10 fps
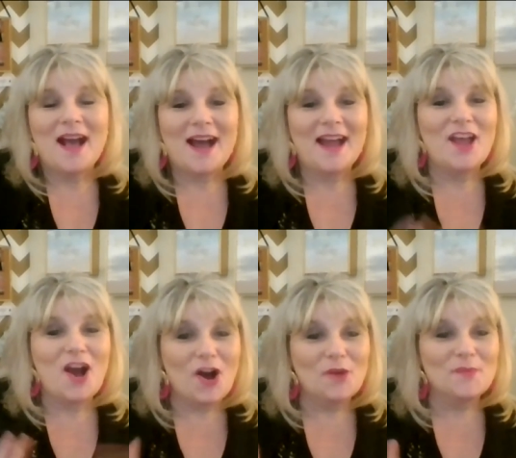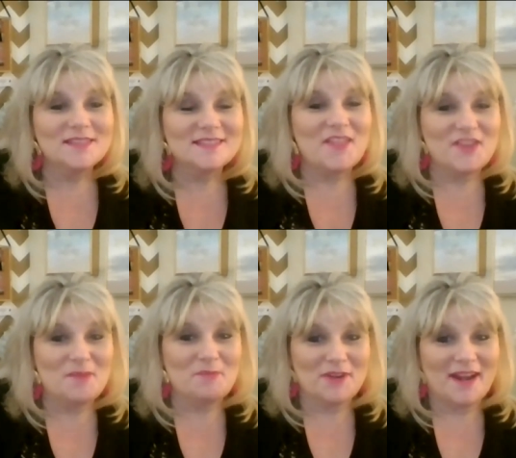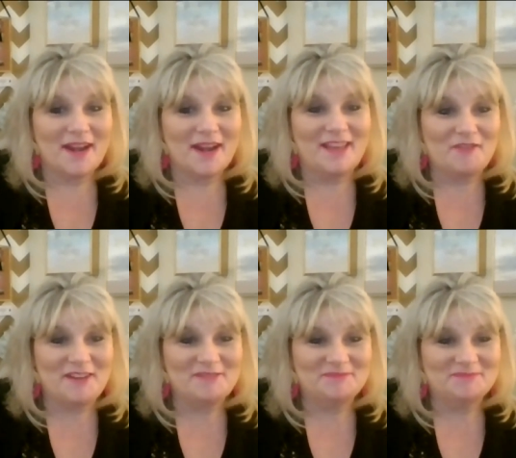I always saw the number 911.